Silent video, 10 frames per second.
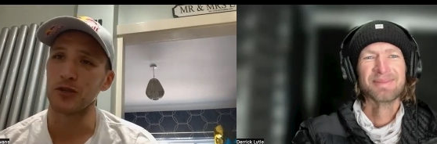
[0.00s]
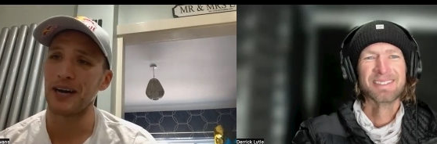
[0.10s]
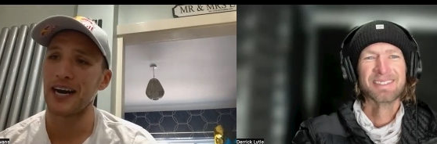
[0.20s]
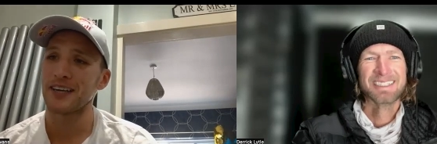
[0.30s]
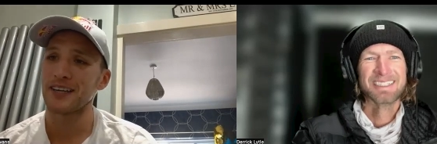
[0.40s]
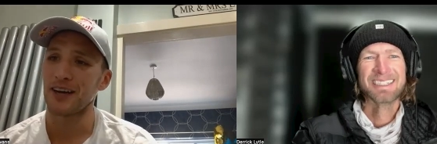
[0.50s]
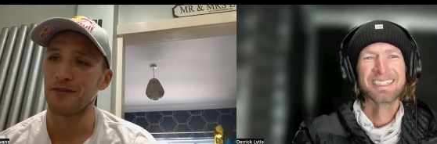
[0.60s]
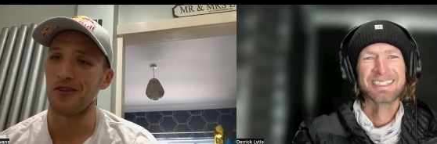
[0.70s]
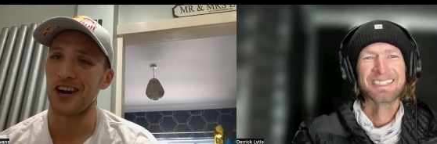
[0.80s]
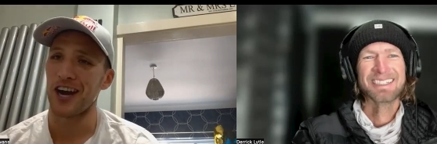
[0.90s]
Speaker 1: too bad.
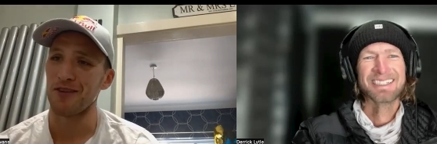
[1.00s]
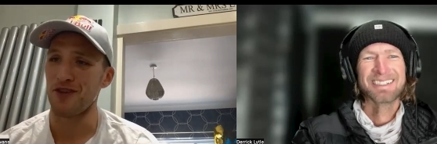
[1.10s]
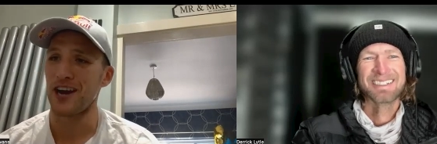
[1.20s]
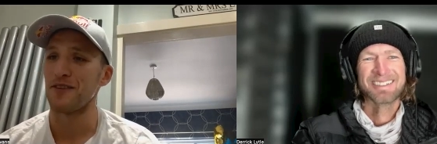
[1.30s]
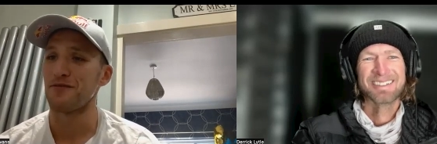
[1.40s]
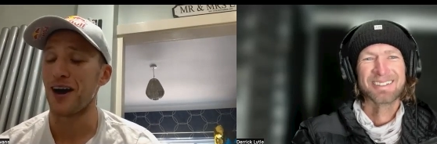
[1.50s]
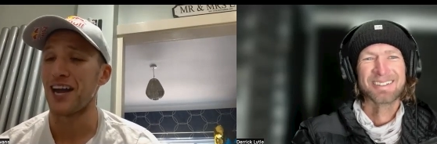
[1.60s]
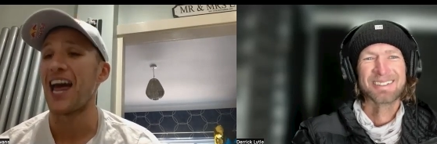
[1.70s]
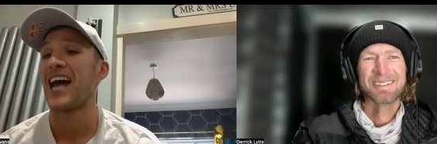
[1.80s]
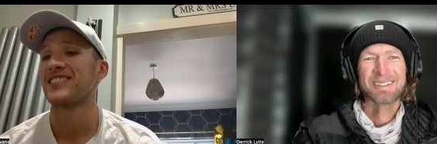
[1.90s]
I've run I've run in far
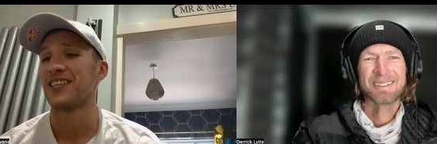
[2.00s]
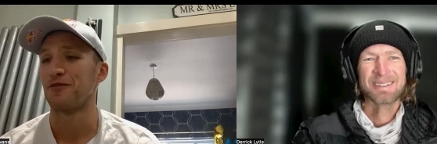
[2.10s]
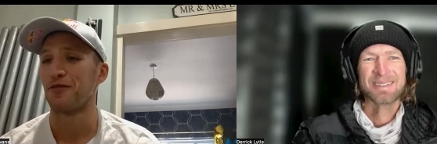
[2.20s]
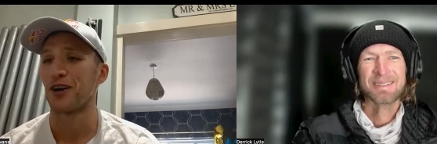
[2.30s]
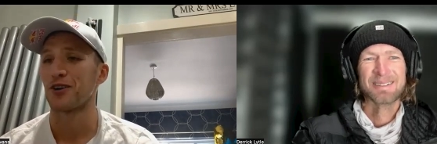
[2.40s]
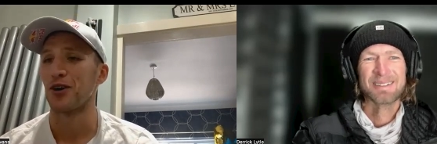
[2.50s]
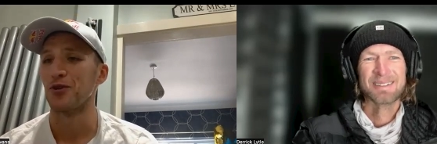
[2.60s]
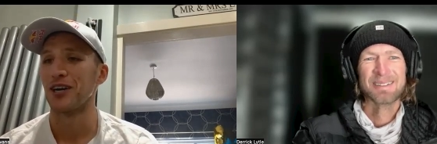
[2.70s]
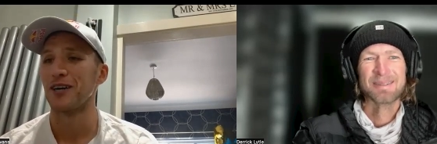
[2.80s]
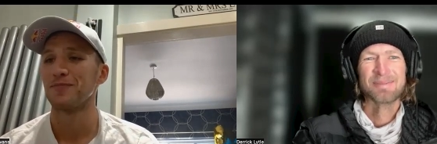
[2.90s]
less in far
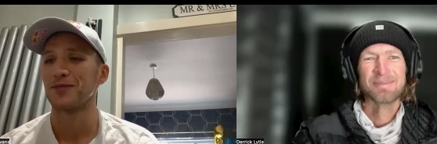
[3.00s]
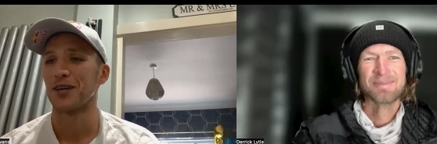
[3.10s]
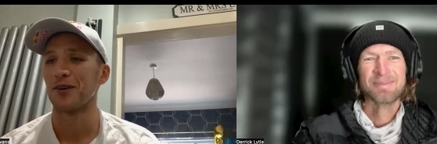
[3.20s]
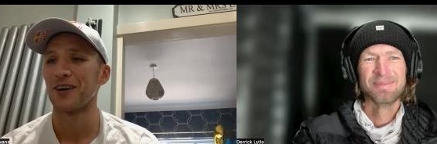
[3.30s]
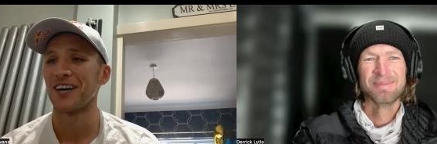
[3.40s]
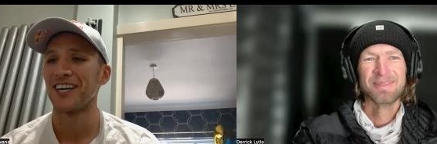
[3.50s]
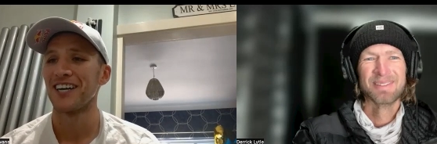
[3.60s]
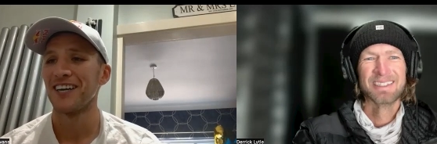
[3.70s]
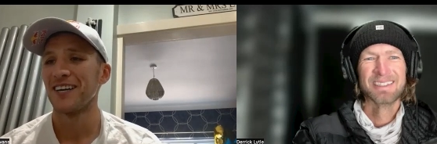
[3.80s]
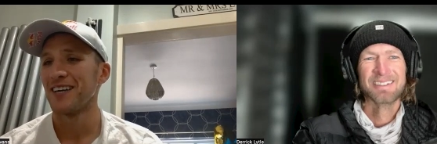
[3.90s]
colder, so uh,
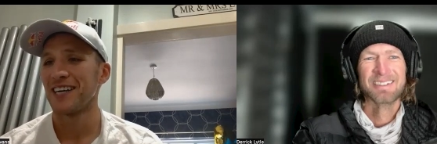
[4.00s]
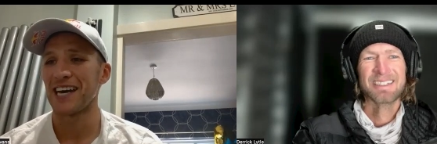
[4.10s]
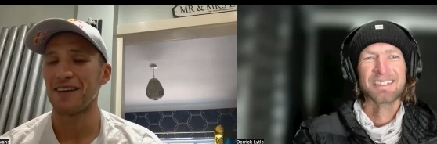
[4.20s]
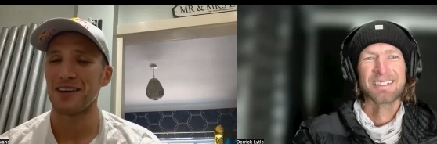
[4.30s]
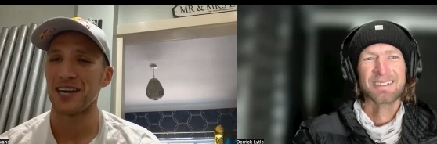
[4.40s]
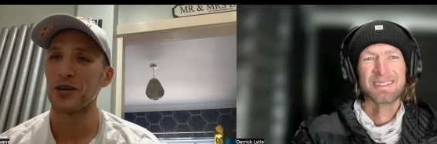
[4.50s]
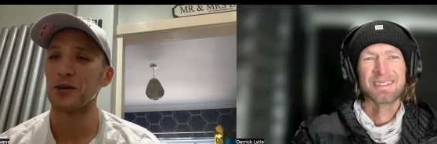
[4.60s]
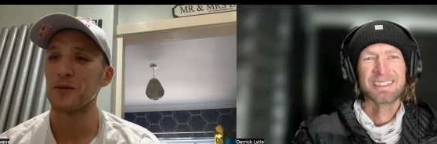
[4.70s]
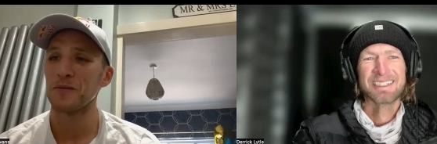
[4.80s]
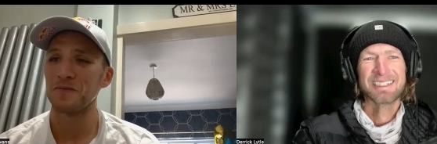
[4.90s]
yeah, fairly
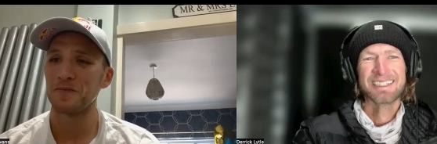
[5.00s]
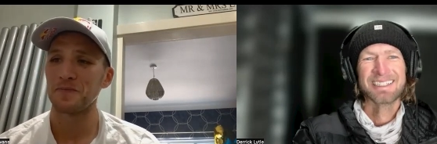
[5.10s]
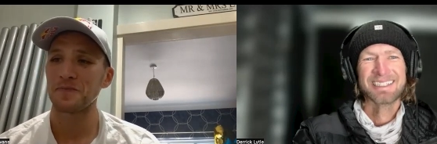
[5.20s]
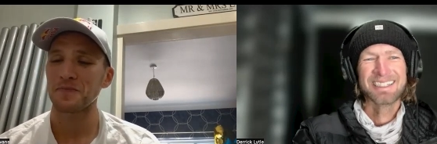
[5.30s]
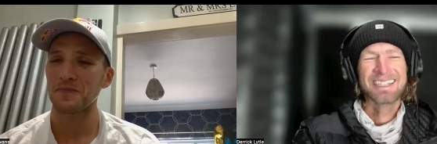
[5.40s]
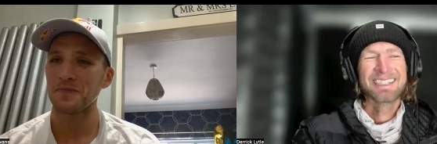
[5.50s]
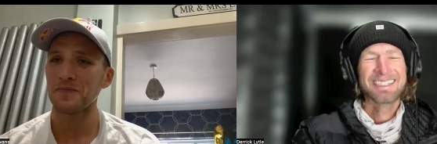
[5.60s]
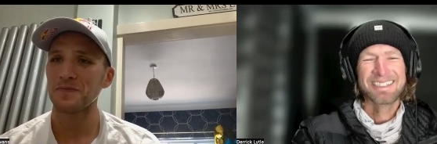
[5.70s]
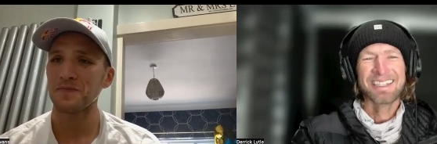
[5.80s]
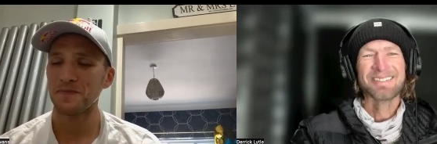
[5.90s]
normal.
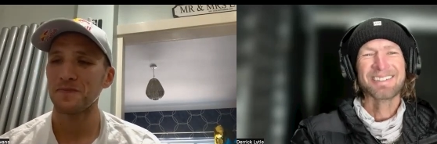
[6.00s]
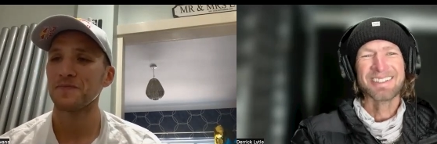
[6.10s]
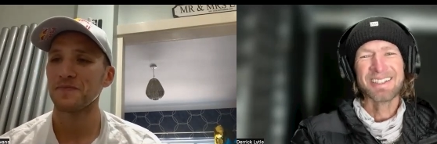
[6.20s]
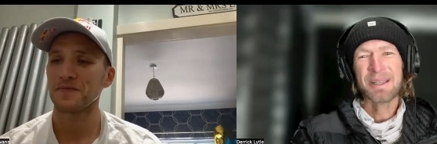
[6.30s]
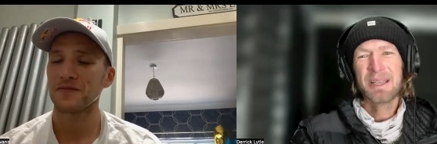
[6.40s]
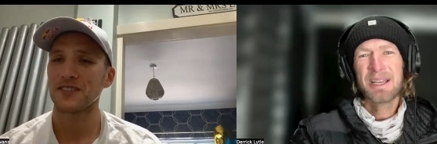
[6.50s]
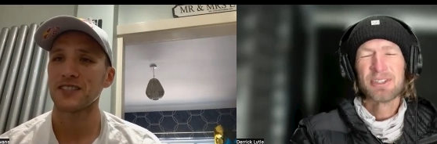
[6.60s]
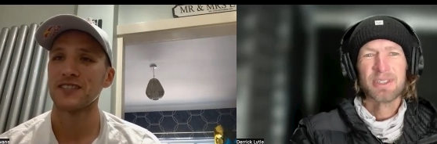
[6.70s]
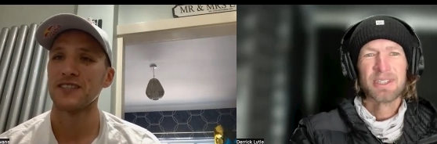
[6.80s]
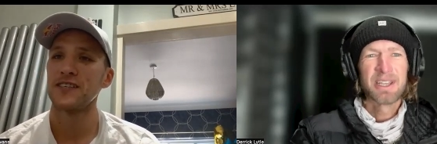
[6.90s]
Speaker 2: Definitely.
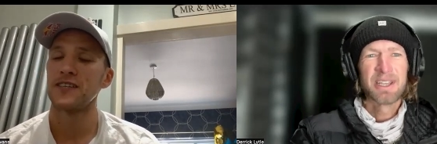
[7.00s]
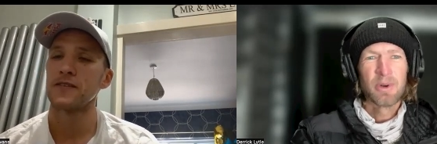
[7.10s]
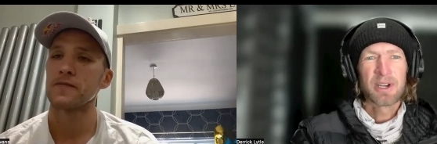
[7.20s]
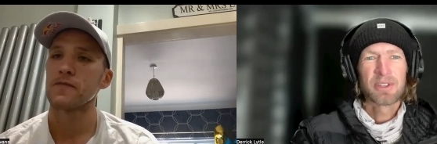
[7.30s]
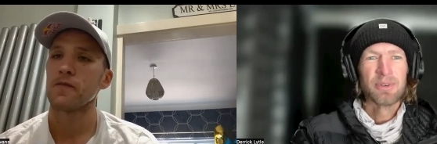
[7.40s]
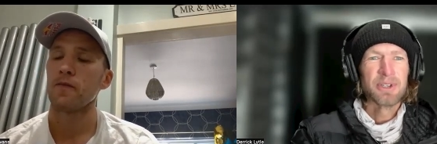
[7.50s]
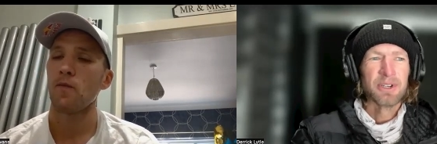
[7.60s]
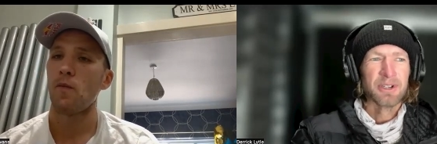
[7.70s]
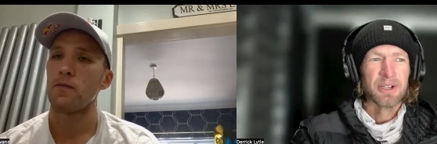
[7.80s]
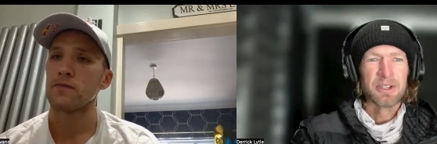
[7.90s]
So let's kind of walk through
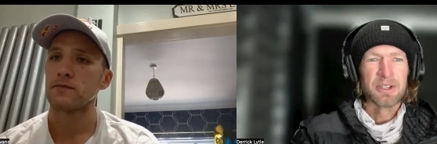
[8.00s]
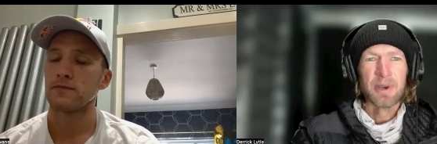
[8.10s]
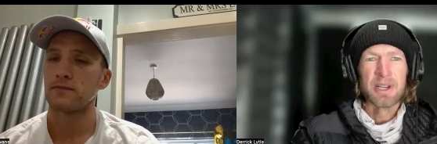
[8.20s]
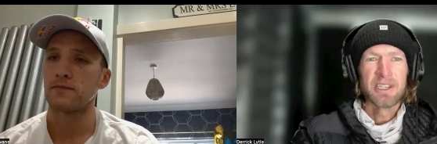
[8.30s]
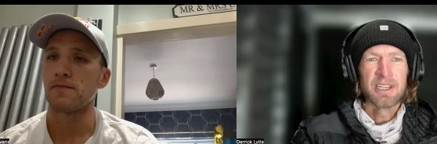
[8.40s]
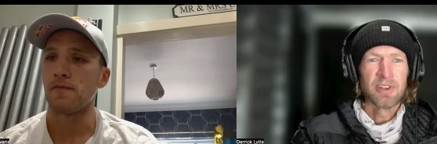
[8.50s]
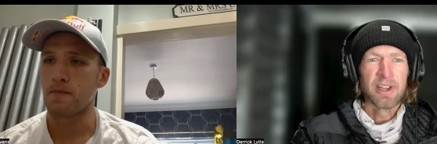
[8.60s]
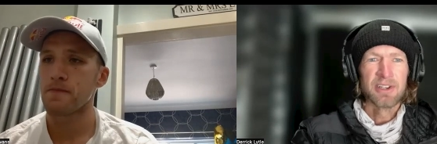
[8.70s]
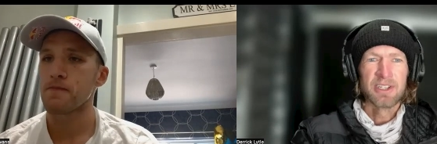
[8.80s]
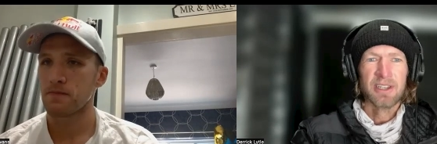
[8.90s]
your uh, your race day
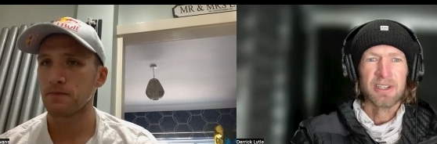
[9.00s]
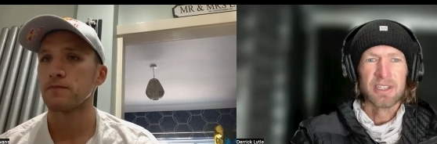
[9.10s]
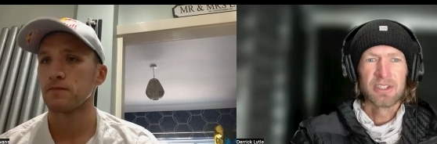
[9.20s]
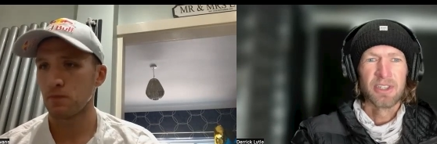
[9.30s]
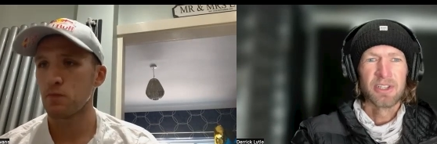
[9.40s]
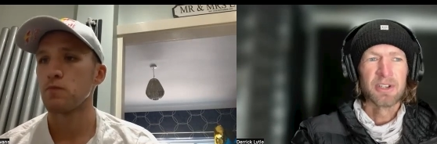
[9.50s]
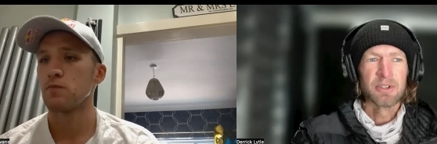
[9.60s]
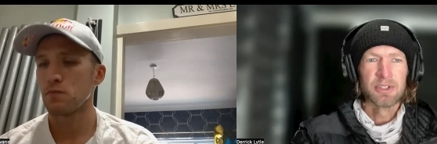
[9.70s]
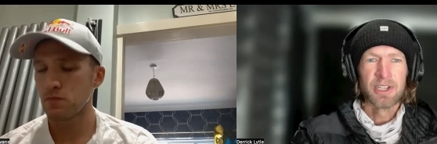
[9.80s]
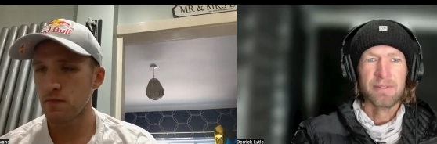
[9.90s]
strategy then. Like, so the gun
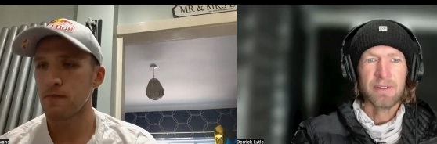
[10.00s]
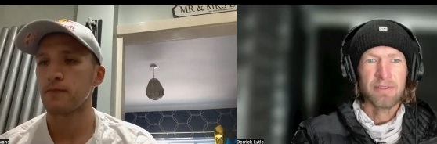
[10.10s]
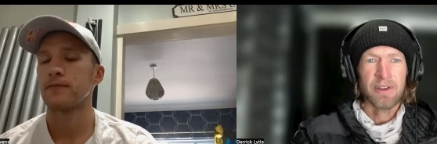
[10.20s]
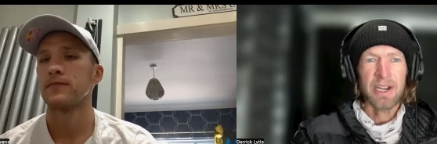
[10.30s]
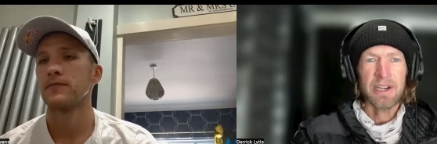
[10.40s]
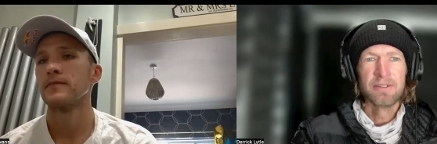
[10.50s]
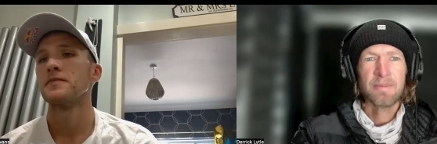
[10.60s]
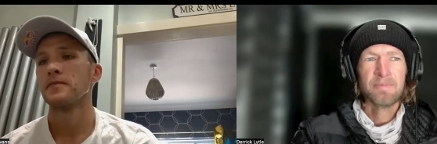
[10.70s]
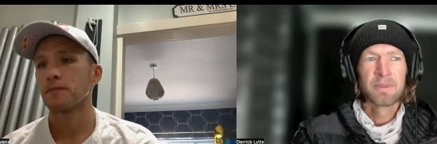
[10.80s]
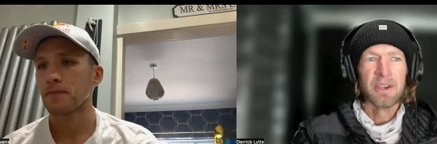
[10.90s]
goes off at five,
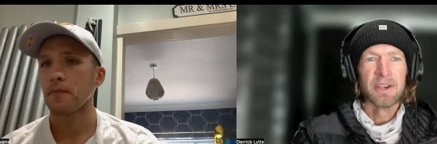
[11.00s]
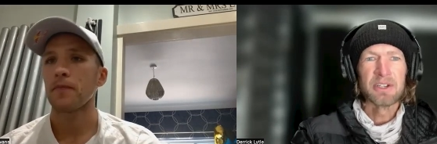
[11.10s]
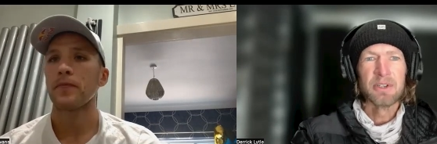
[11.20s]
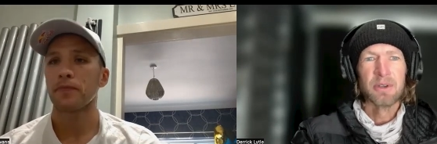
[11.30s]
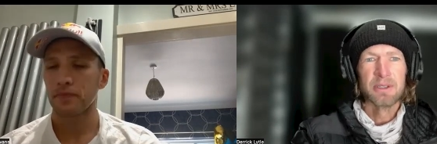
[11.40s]
and are you